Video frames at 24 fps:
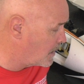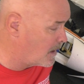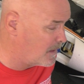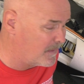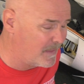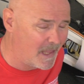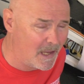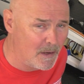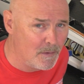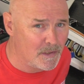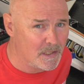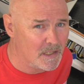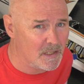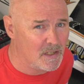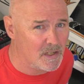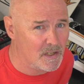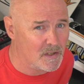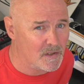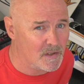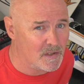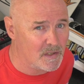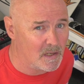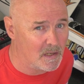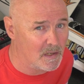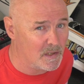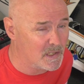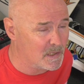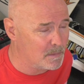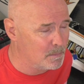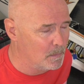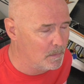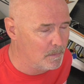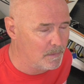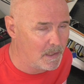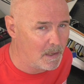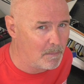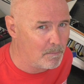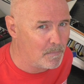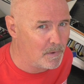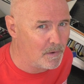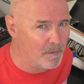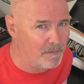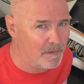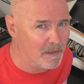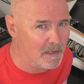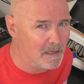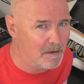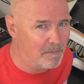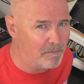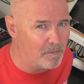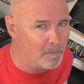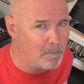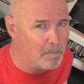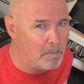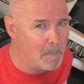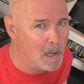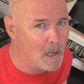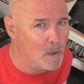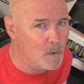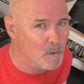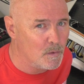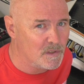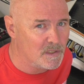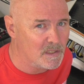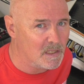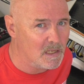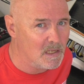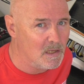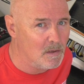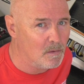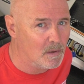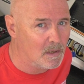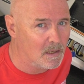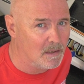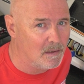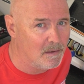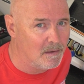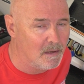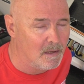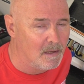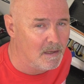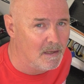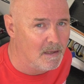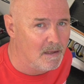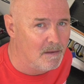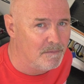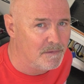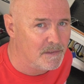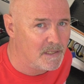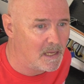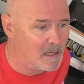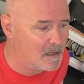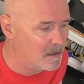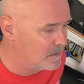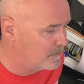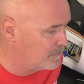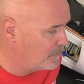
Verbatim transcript: well. And those are just a small number of the different modes that you can take